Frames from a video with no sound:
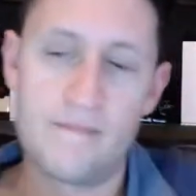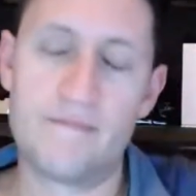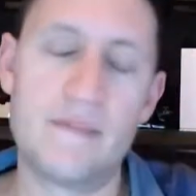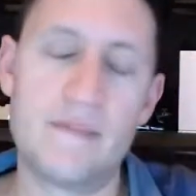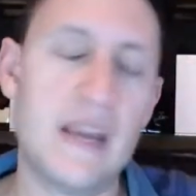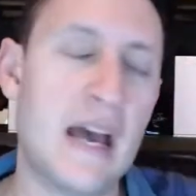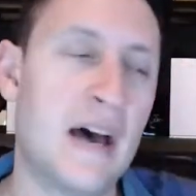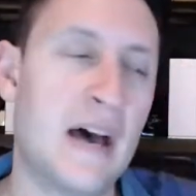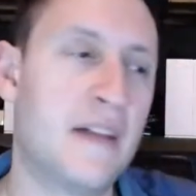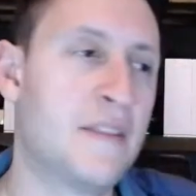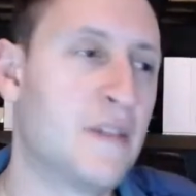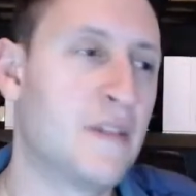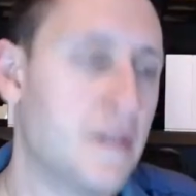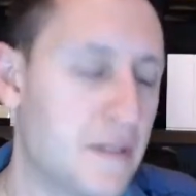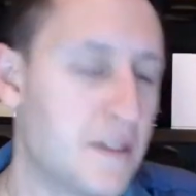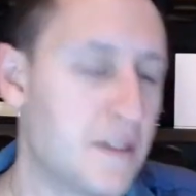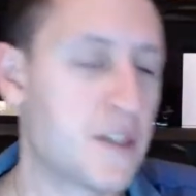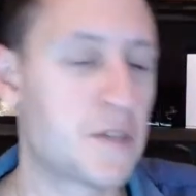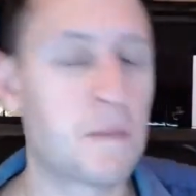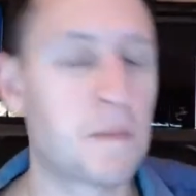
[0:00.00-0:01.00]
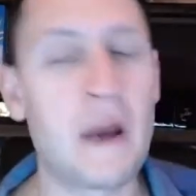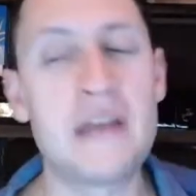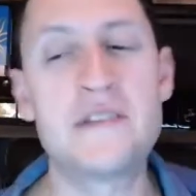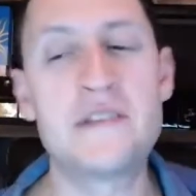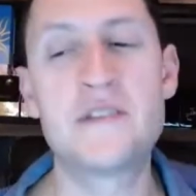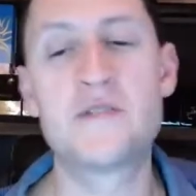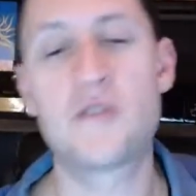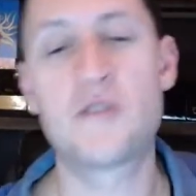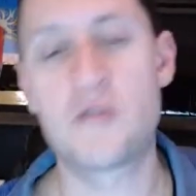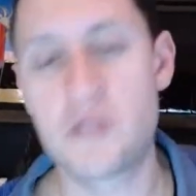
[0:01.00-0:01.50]
yeah, the the
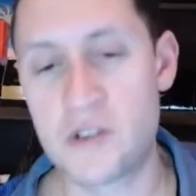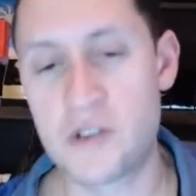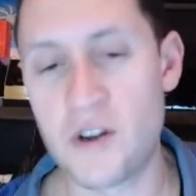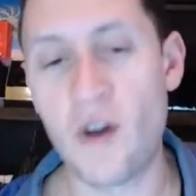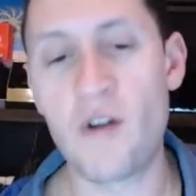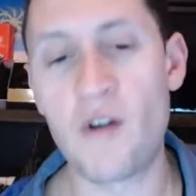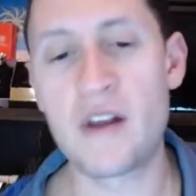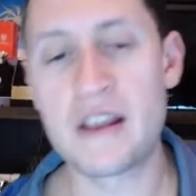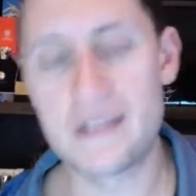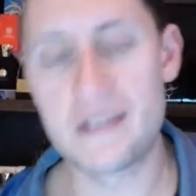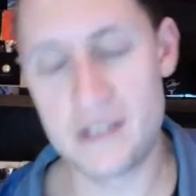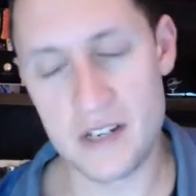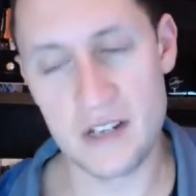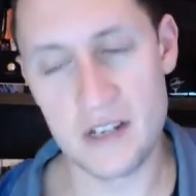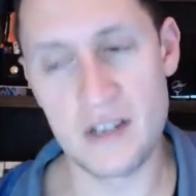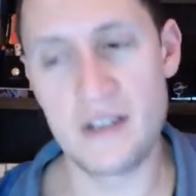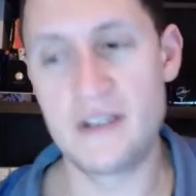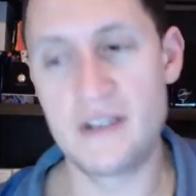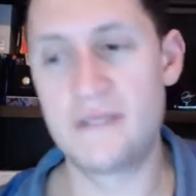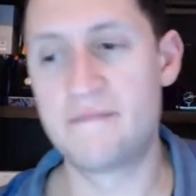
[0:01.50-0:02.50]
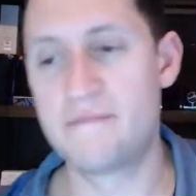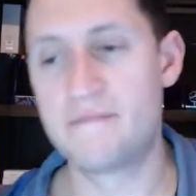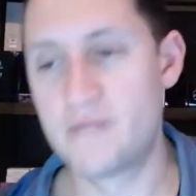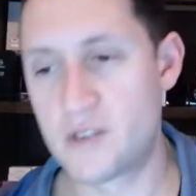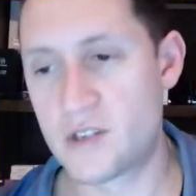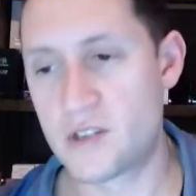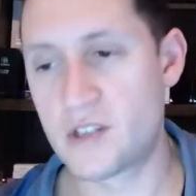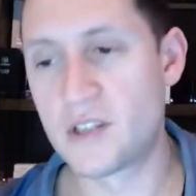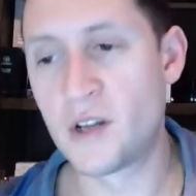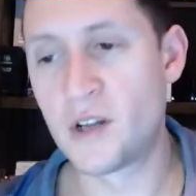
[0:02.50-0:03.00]
spices are starting to
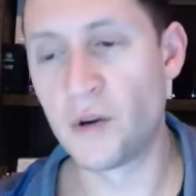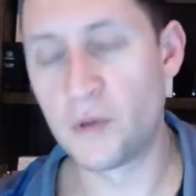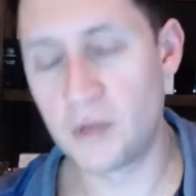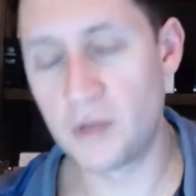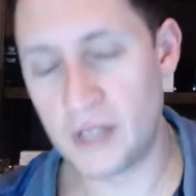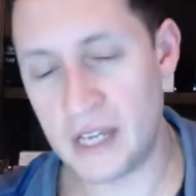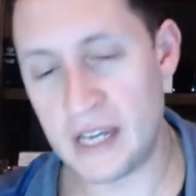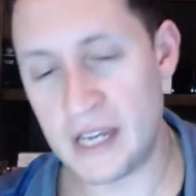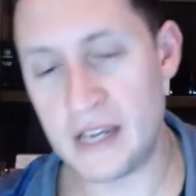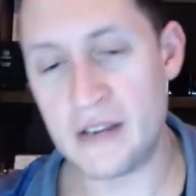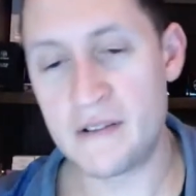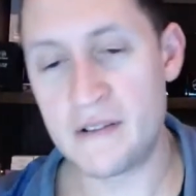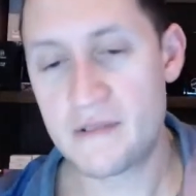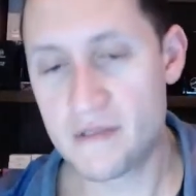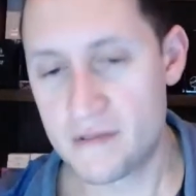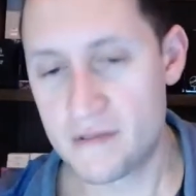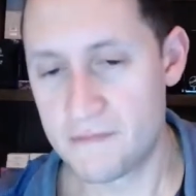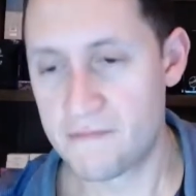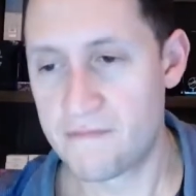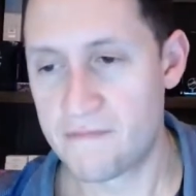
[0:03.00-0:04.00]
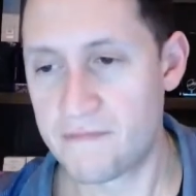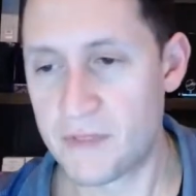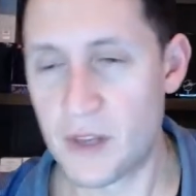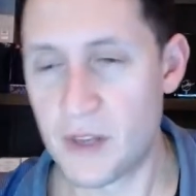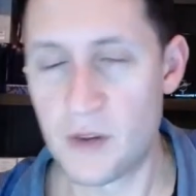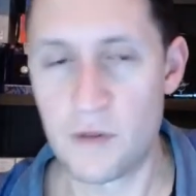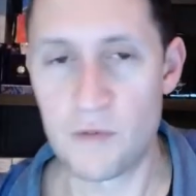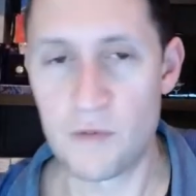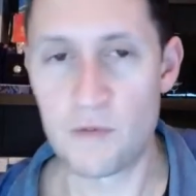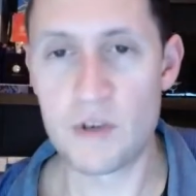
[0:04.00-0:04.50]
slowly
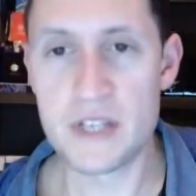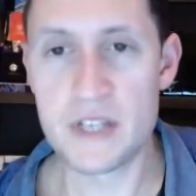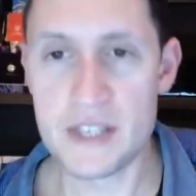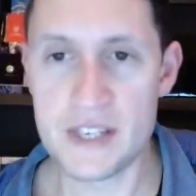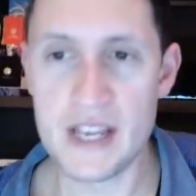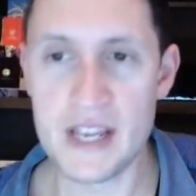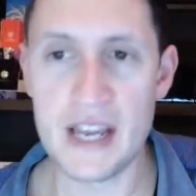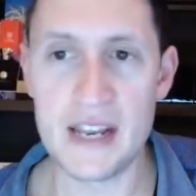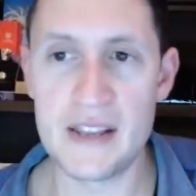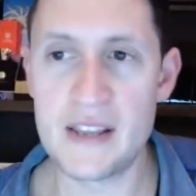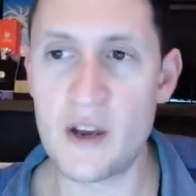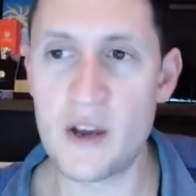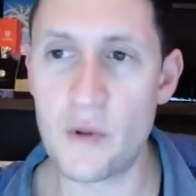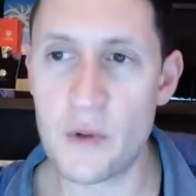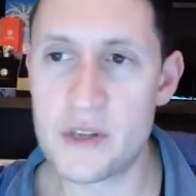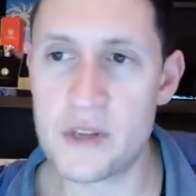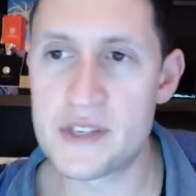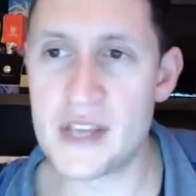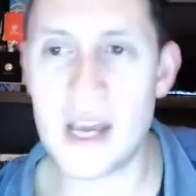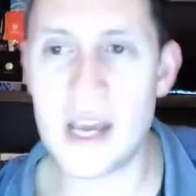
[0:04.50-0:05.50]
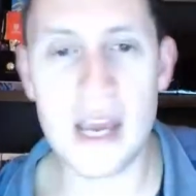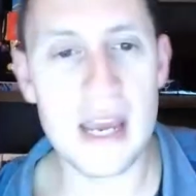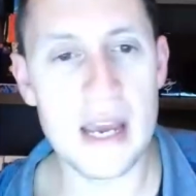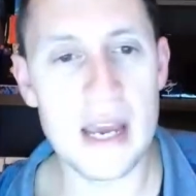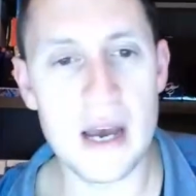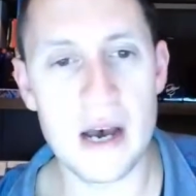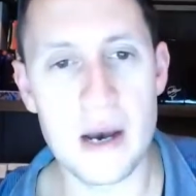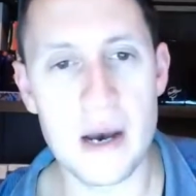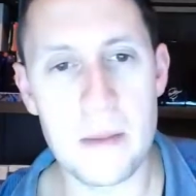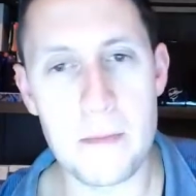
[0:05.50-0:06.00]
rescind. There was a
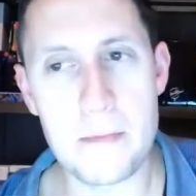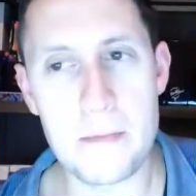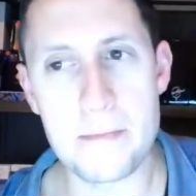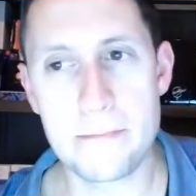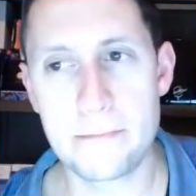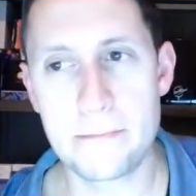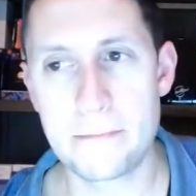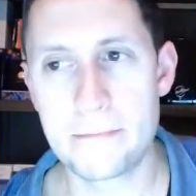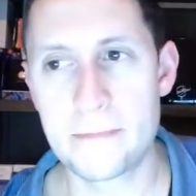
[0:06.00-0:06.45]
um,